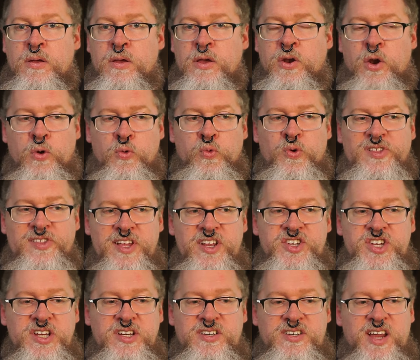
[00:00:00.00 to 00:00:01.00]
You know,
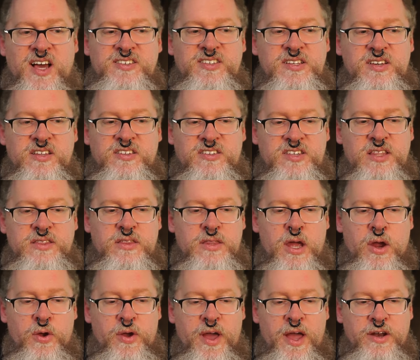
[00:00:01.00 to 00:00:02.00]
religion doesn't sit
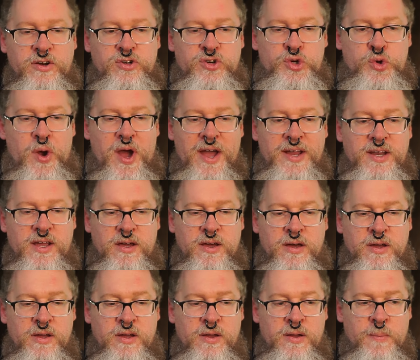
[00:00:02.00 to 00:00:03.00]
there and try to
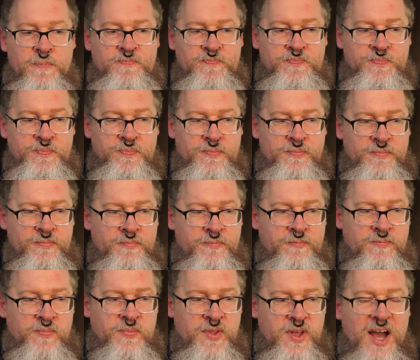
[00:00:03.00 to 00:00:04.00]

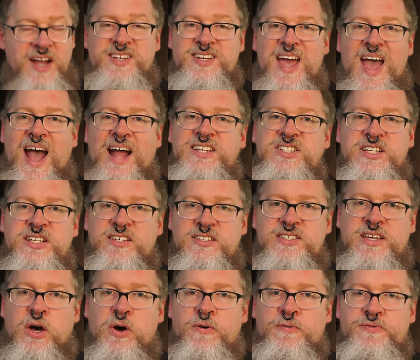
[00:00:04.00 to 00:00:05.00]
attach
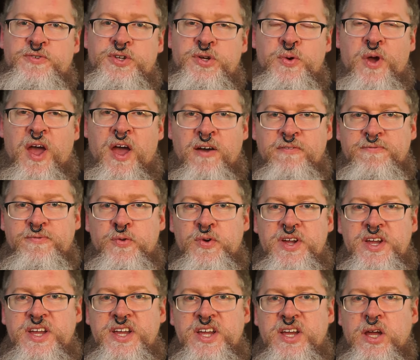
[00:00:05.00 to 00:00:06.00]
itself to
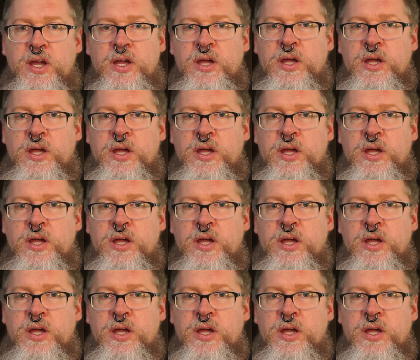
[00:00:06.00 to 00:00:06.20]
every